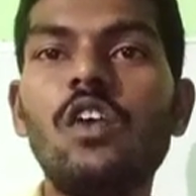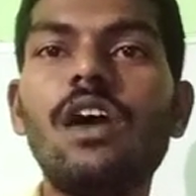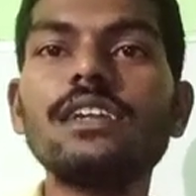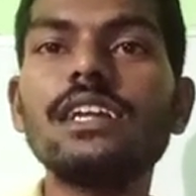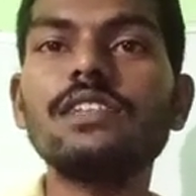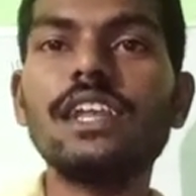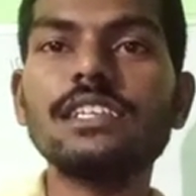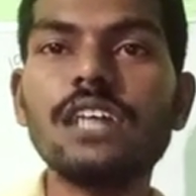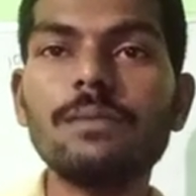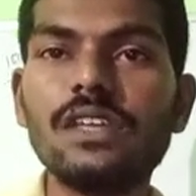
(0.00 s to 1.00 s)
What are, for
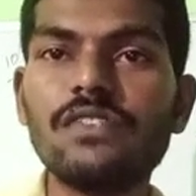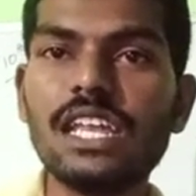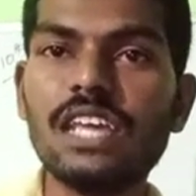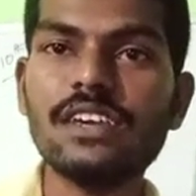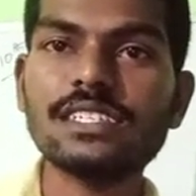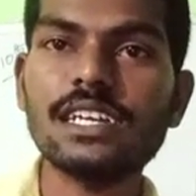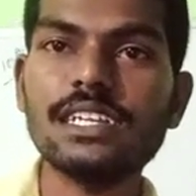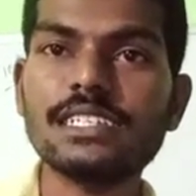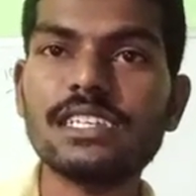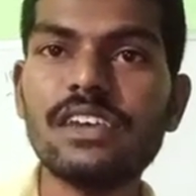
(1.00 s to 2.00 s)
example, if any one set
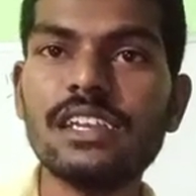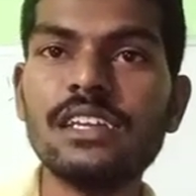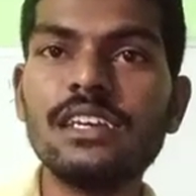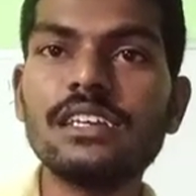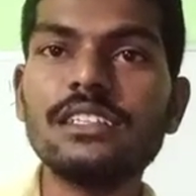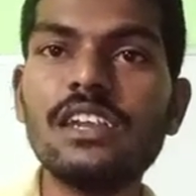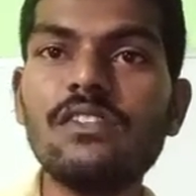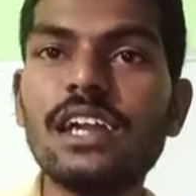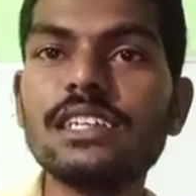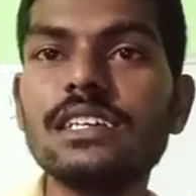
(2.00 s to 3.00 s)
is given, then
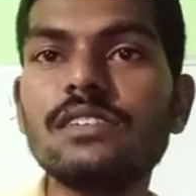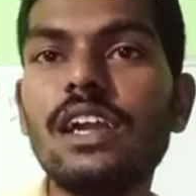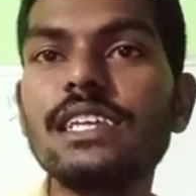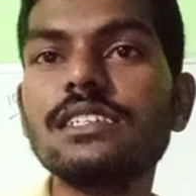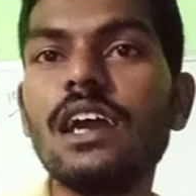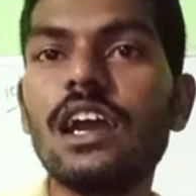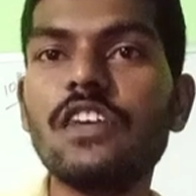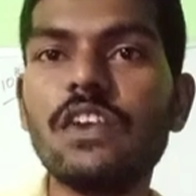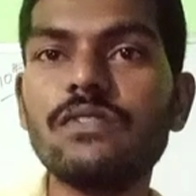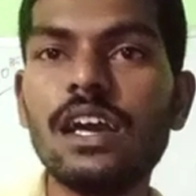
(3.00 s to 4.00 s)
what is the
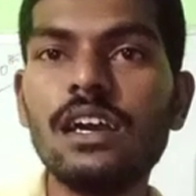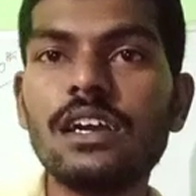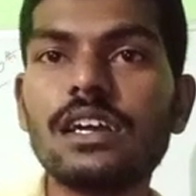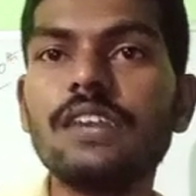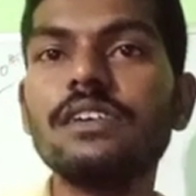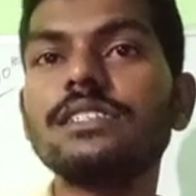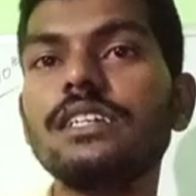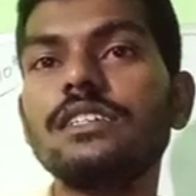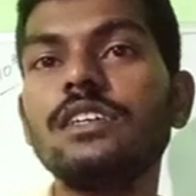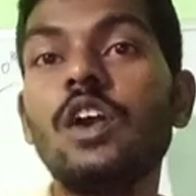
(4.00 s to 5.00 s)
RF of the given
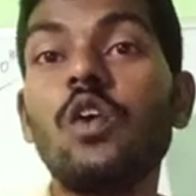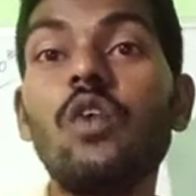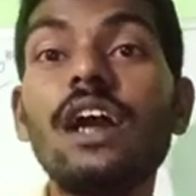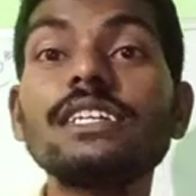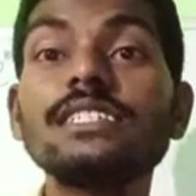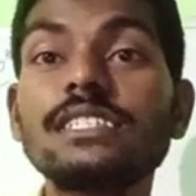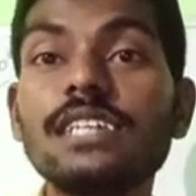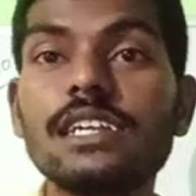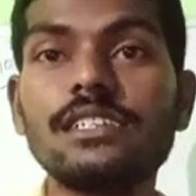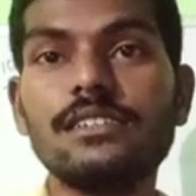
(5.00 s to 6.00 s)
set? What is
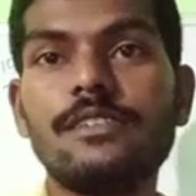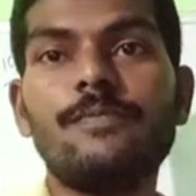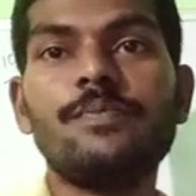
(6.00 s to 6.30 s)
surd?